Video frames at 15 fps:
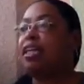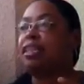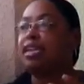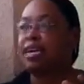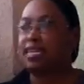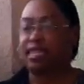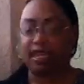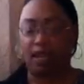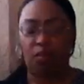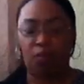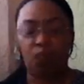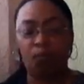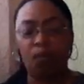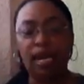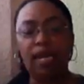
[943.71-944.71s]
Listen,
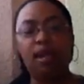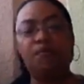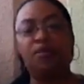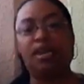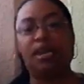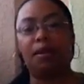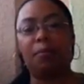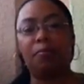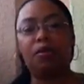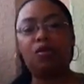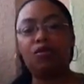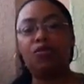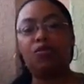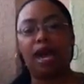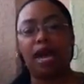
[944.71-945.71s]
we live in a
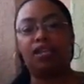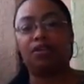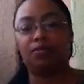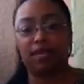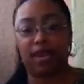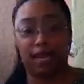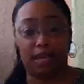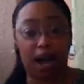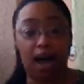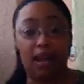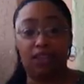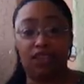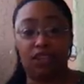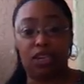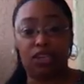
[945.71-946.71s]
beautiful age of
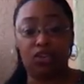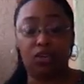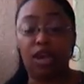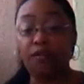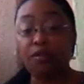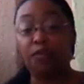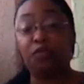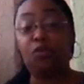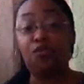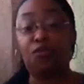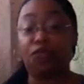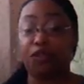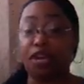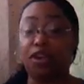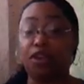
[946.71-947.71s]
technology. So even if you
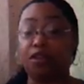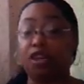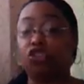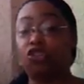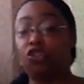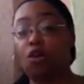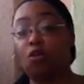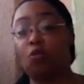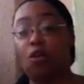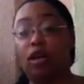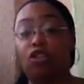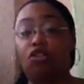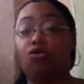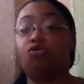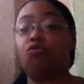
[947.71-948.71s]
feel that you don't
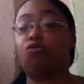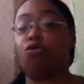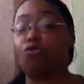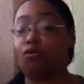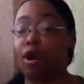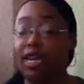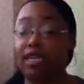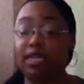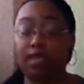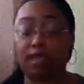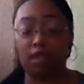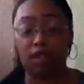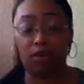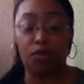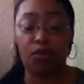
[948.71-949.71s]
want to grace
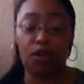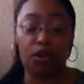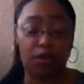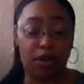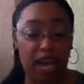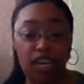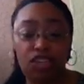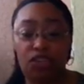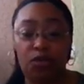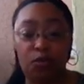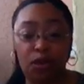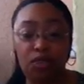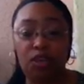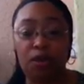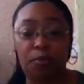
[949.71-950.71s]
your location
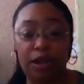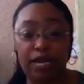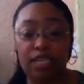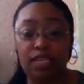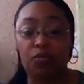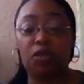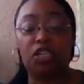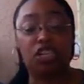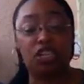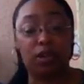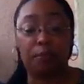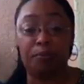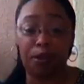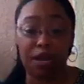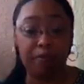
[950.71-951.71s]
with your presence, which is
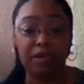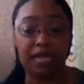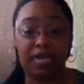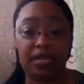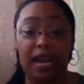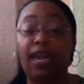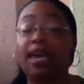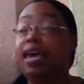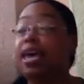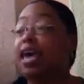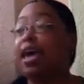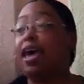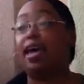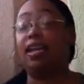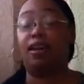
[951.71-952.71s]
a big mistake,
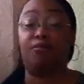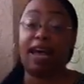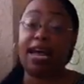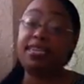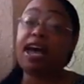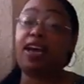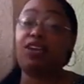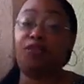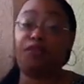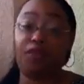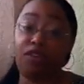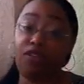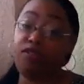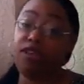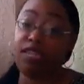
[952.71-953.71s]
and if that's how you
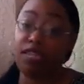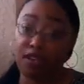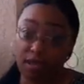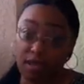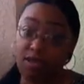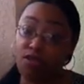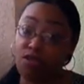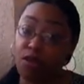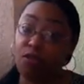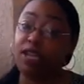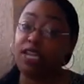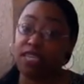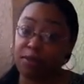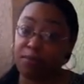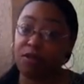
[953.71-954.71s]
feel, you don't
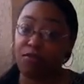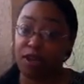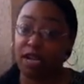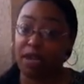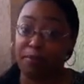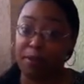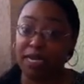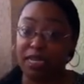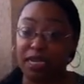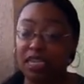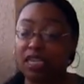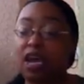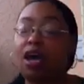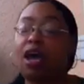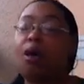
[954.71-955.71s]
need to be running a
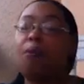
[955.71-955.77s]
business.